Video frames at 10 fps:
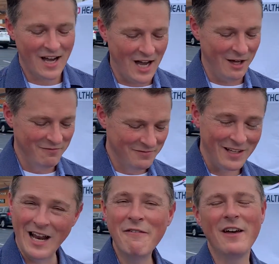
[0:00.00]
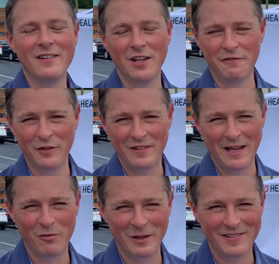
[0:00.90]
And I've had it done a few
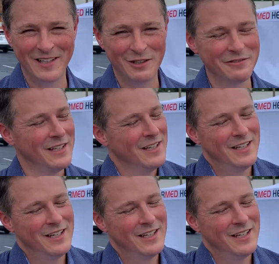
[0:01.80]
times myself.